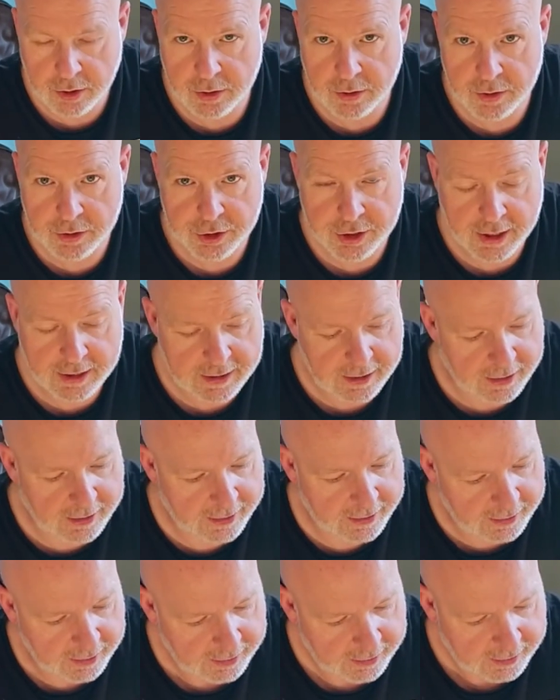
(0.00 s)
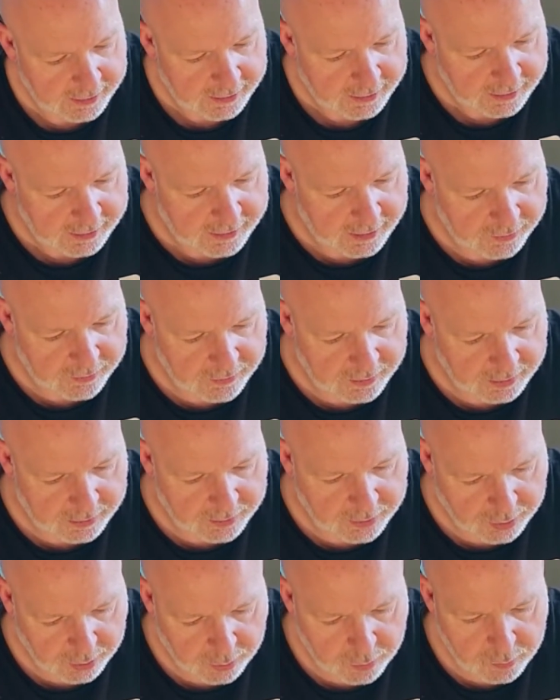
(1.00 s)
of the Jedi Death Star
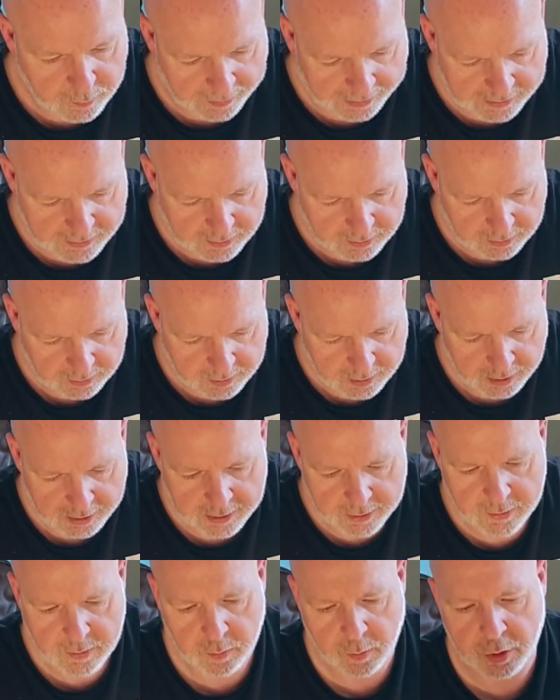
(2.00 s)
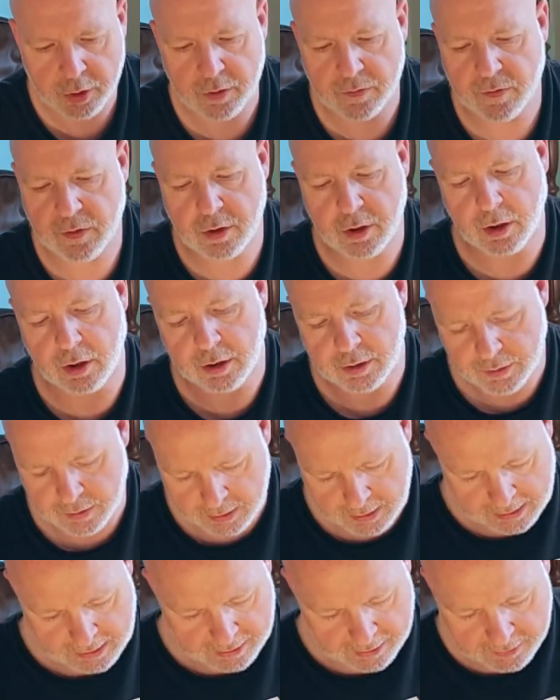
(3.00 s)
2 battle. And what you've got
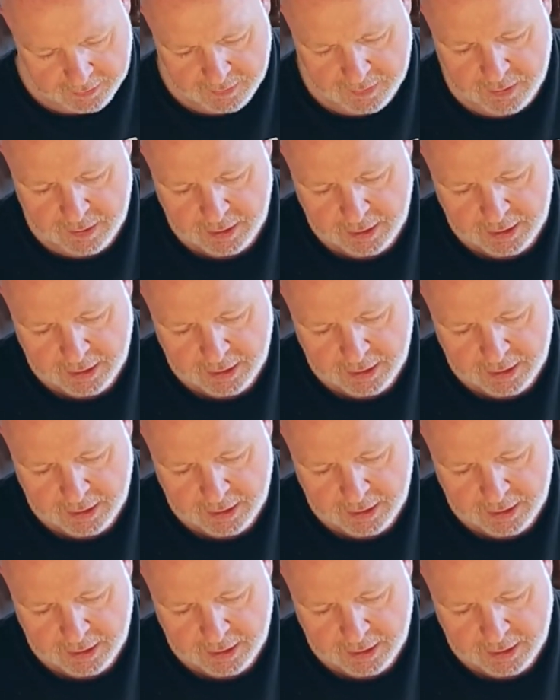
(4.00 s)
is